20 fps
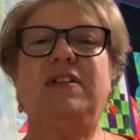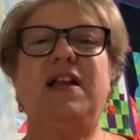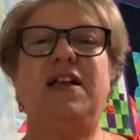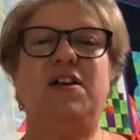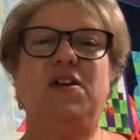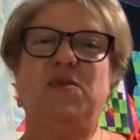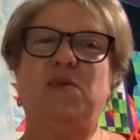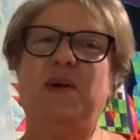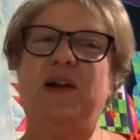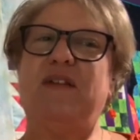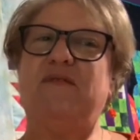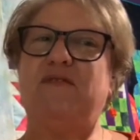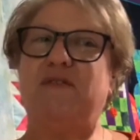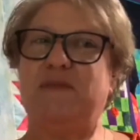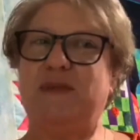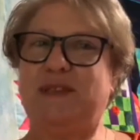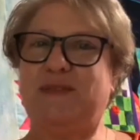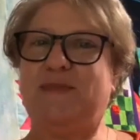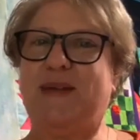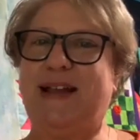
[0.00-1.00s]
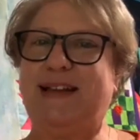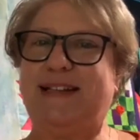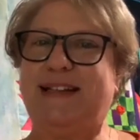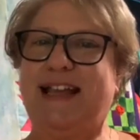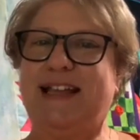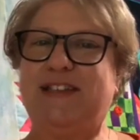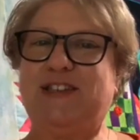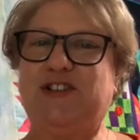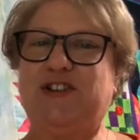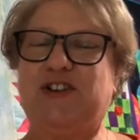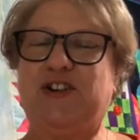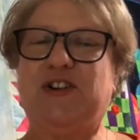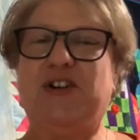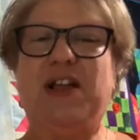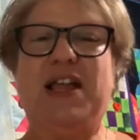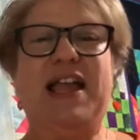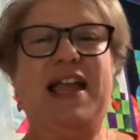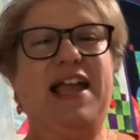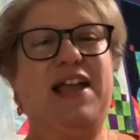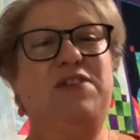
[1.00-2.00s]
One of them is my tester,
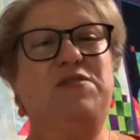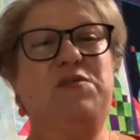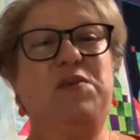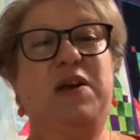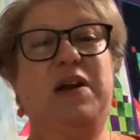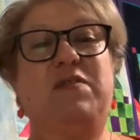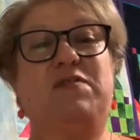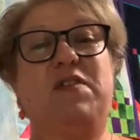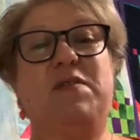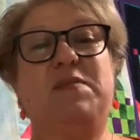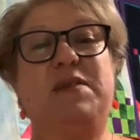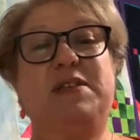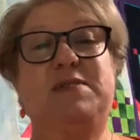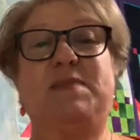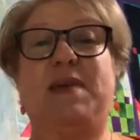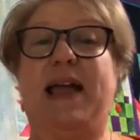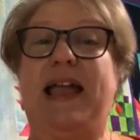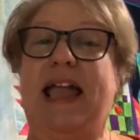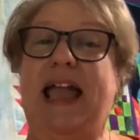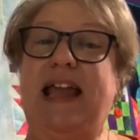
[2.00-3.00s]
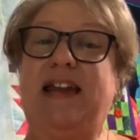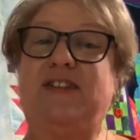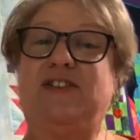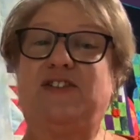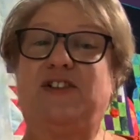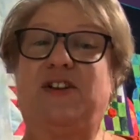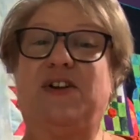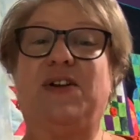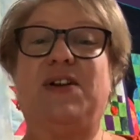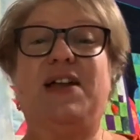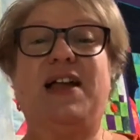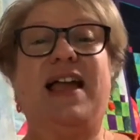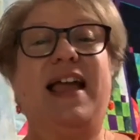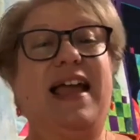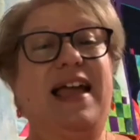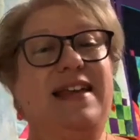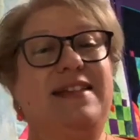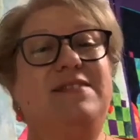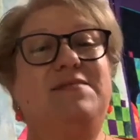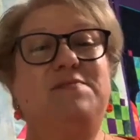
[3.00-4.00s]
and one of them is my editor,
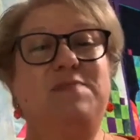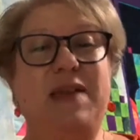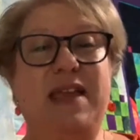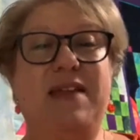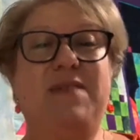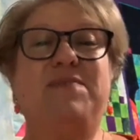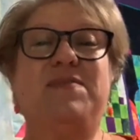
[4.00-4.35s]
and me.